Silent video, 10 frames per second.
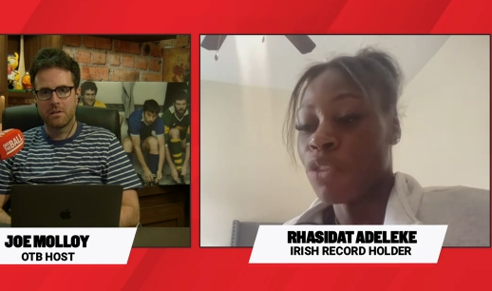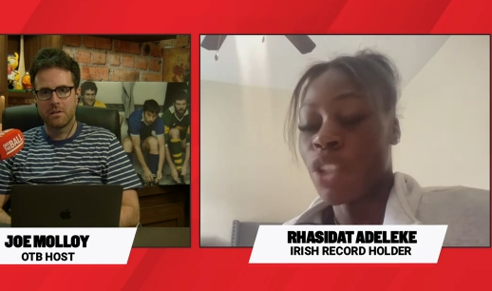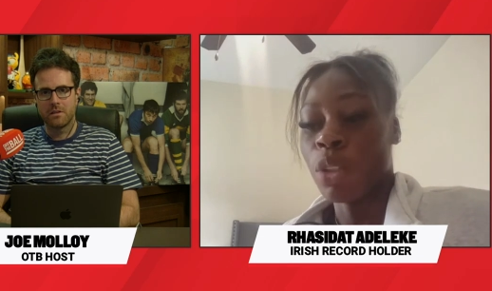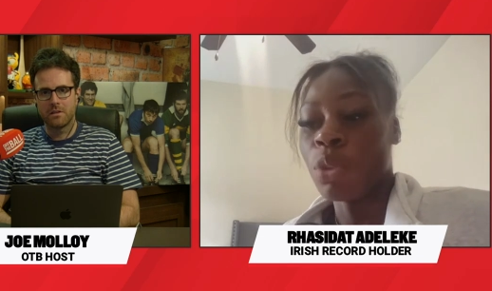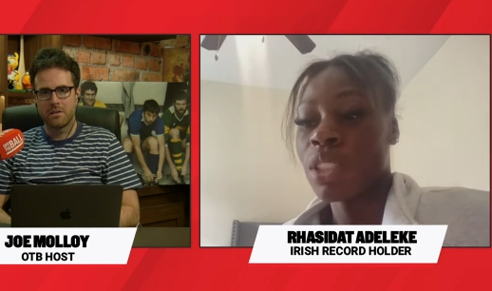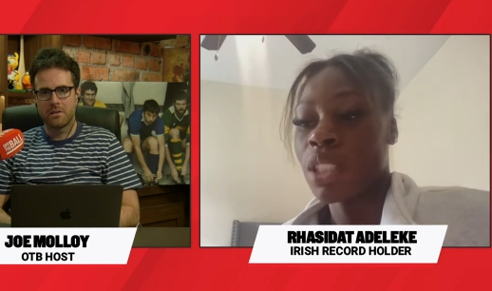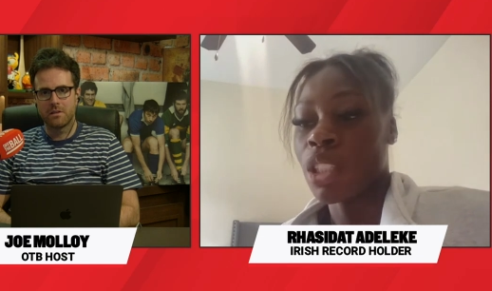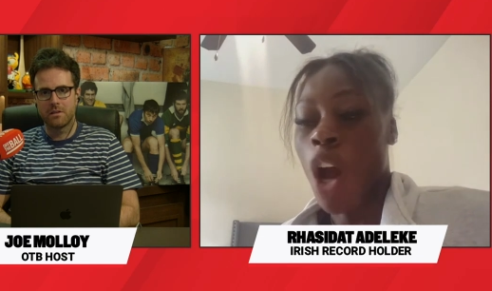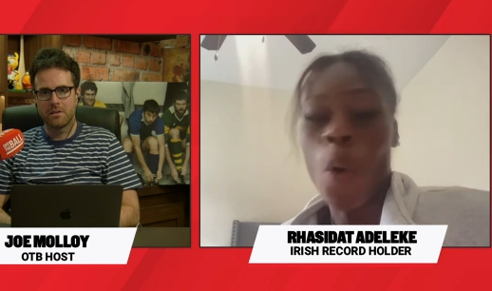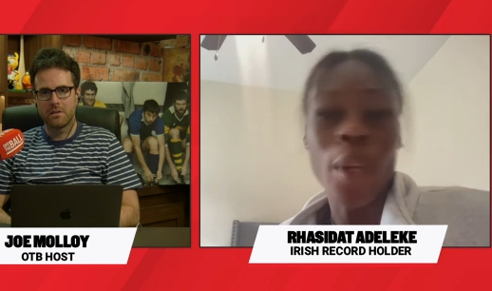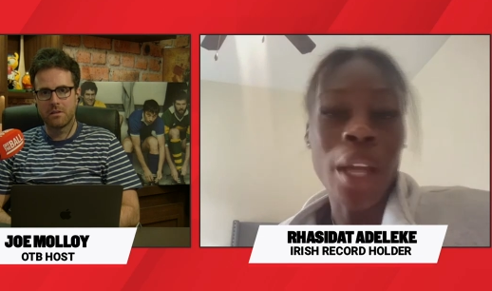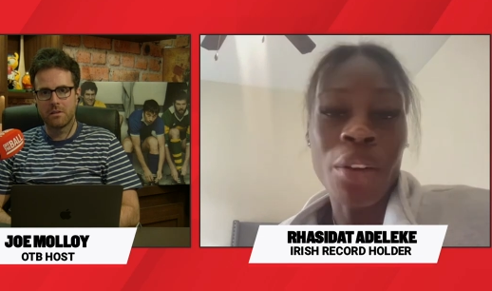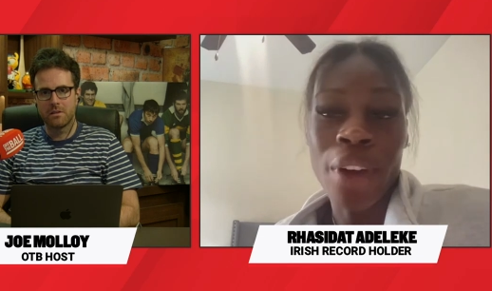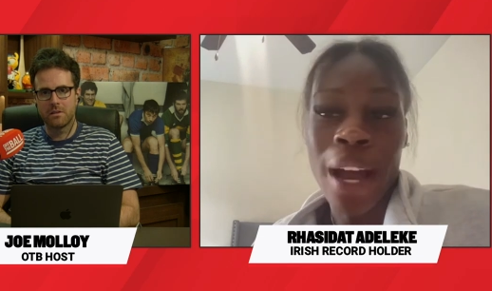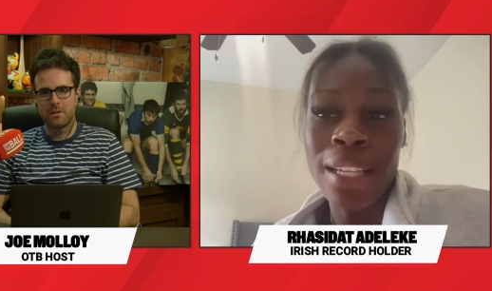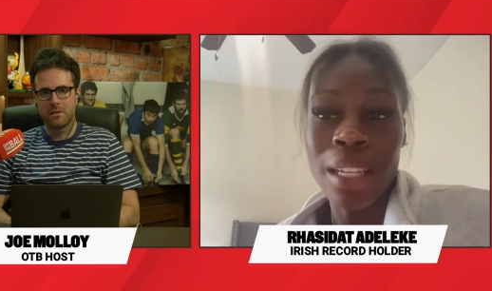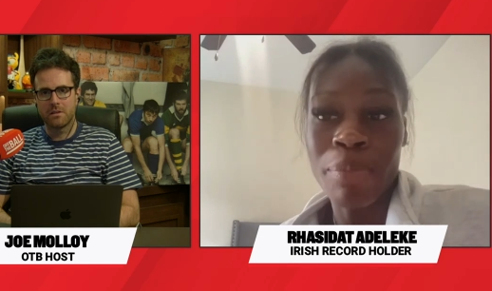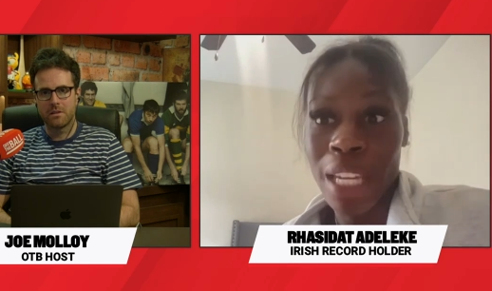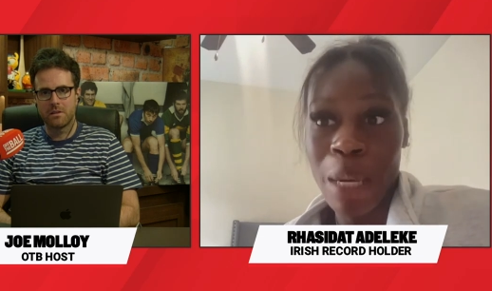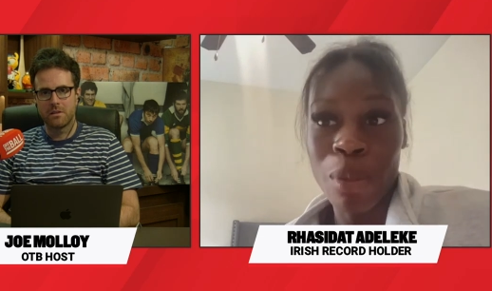Speaker 1: of used to going out fast and
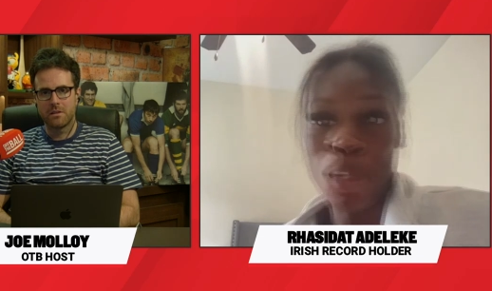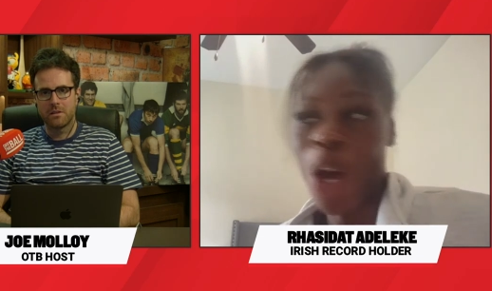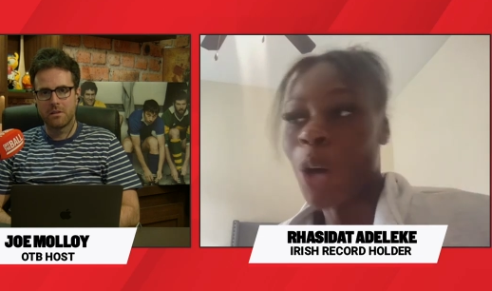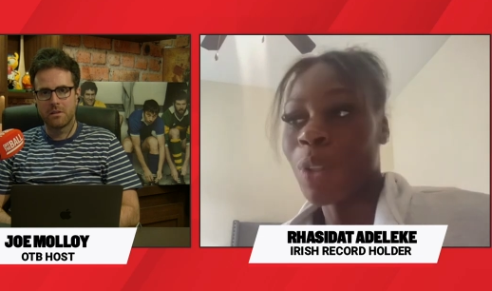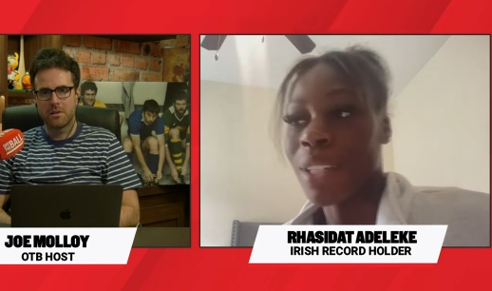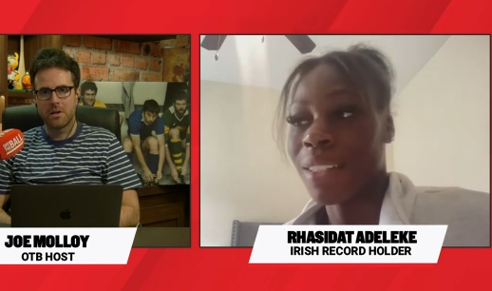being able to hold